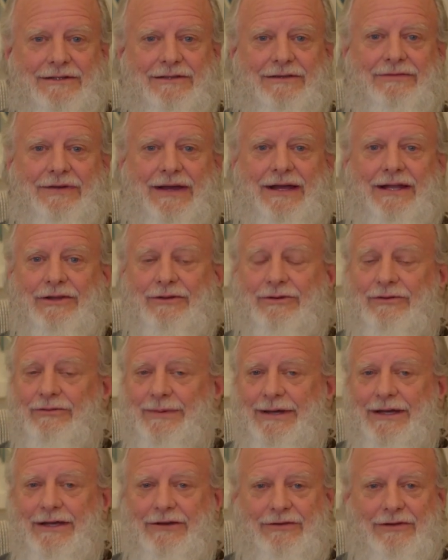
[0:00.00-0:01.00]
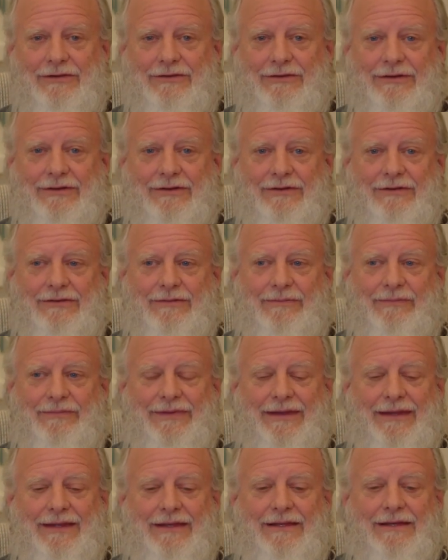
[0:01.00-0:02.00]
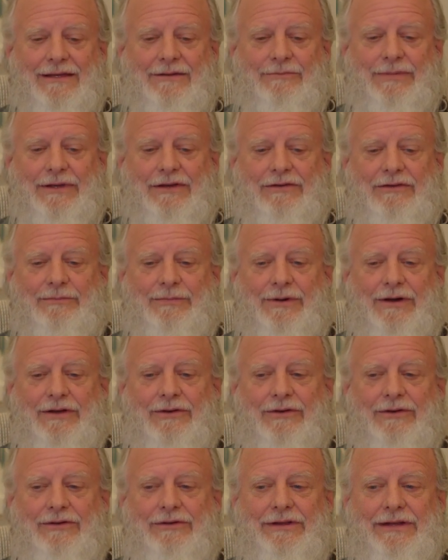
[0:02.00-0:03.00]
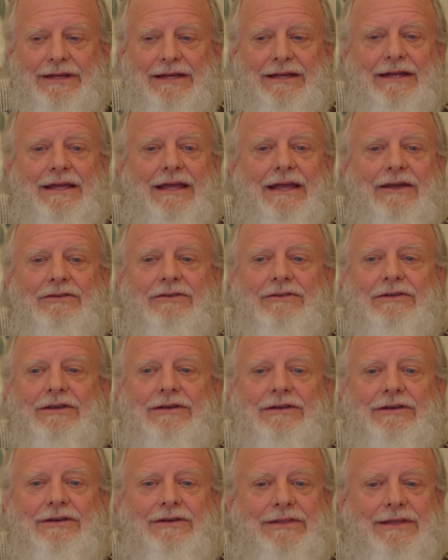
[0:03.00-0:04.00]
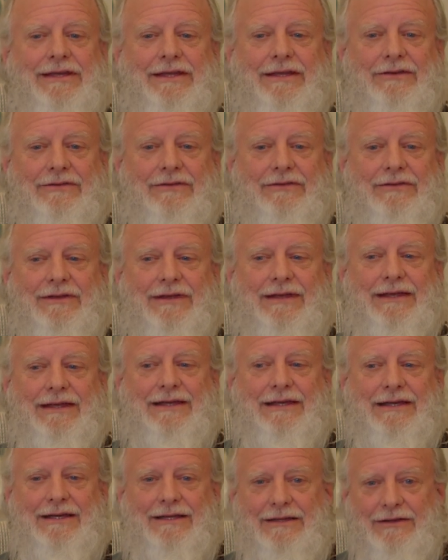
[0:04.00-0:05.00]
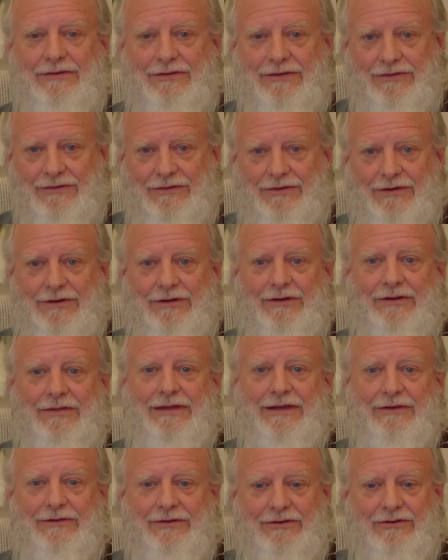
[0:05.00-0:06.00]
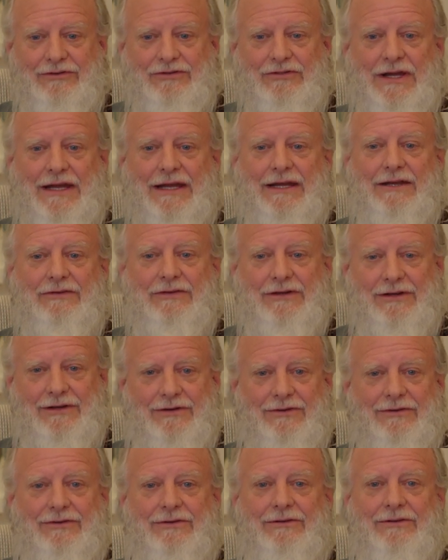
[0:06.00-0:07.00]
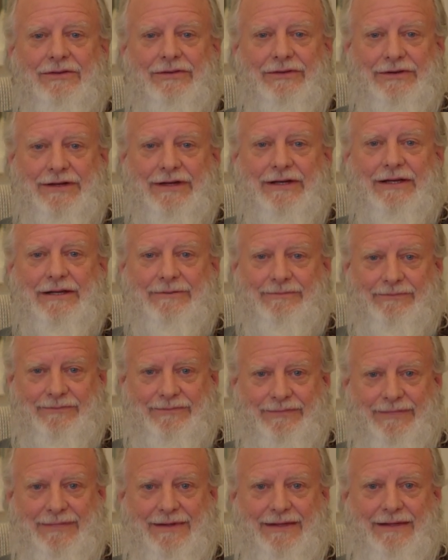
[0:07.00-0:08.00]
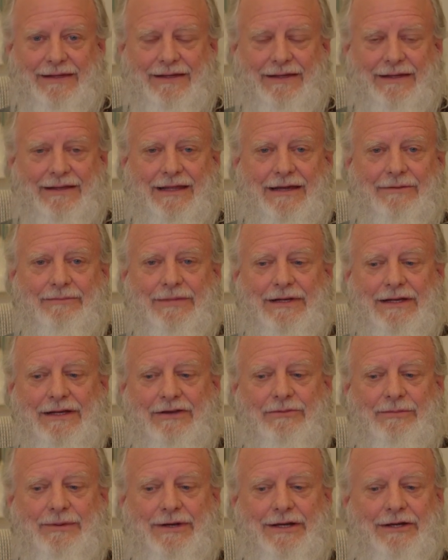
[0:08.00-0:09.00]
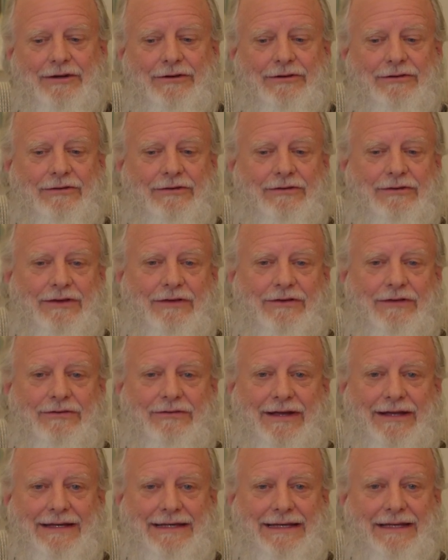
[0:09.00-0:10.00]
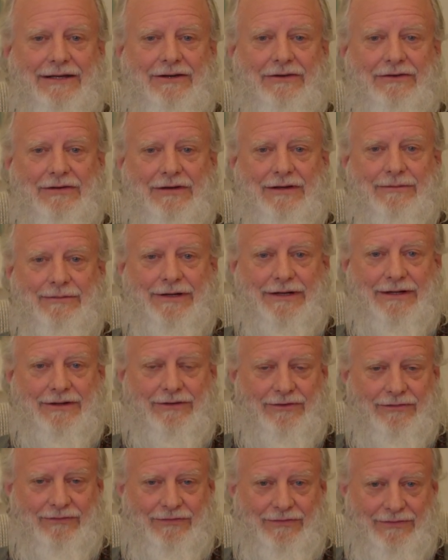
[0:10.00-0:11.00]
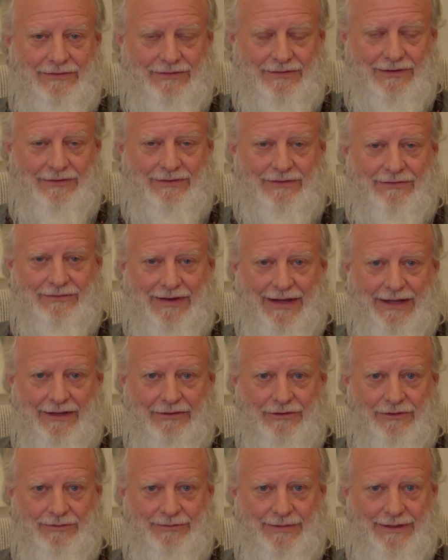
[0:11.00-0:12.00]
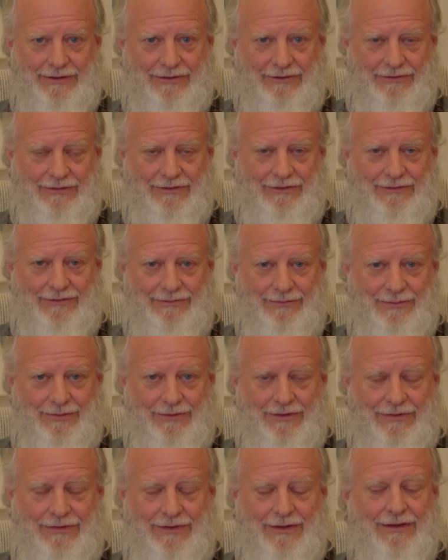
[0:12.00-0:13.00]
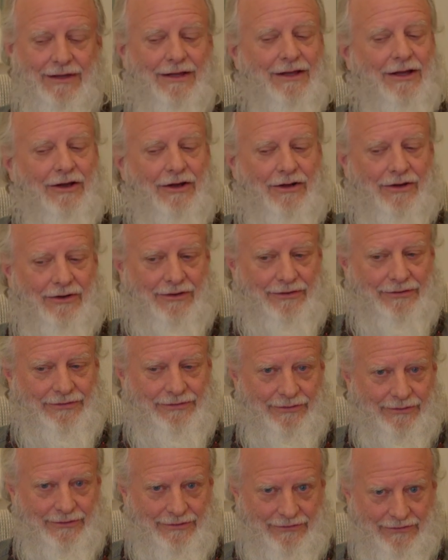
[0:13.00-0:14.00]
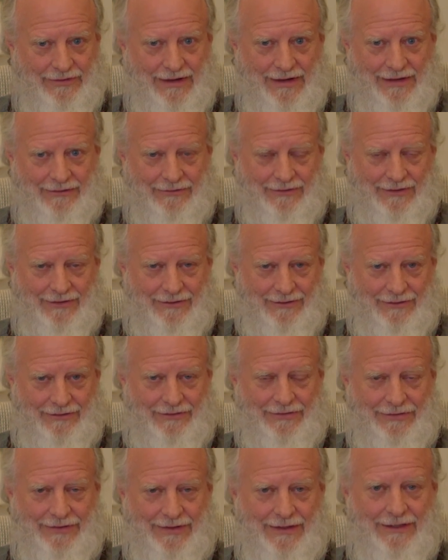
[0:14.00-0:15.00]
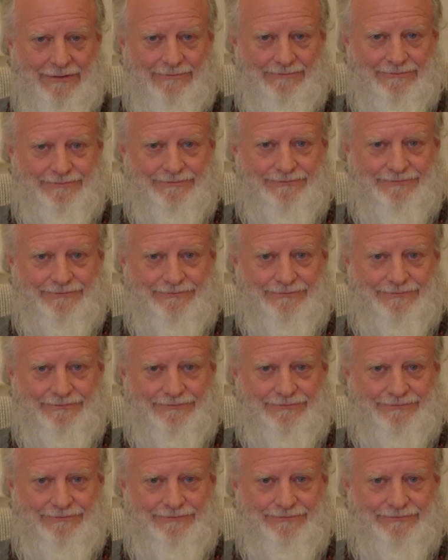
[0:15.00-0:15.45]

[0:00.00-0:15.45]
the value of my existence, based upon only exterior things. And these exterior things are changing all the time. That means my own sense of identity, my own sense of value, my own sense of worth also is changing all the time.